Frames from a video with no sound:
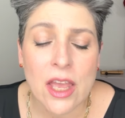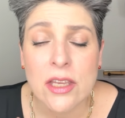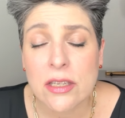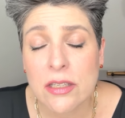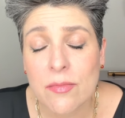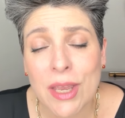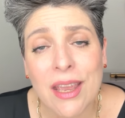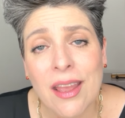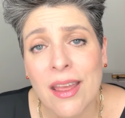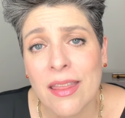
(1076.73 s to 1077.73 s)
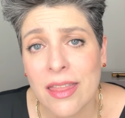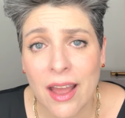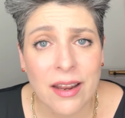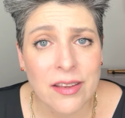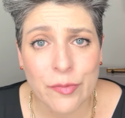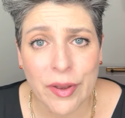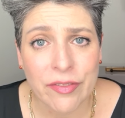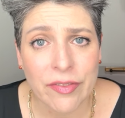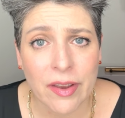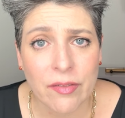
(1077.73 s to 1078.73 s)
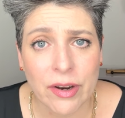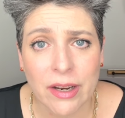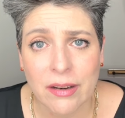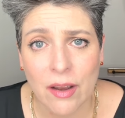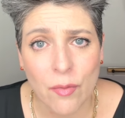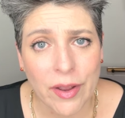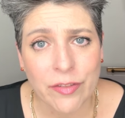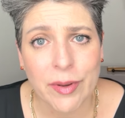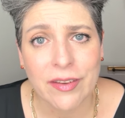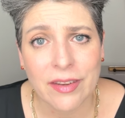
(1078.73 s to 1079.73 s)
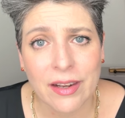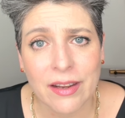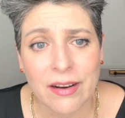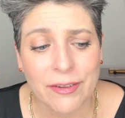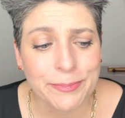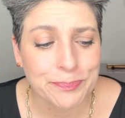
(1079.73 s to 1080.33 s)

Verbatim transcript: So to me, that is my favorite, Westman Atelier.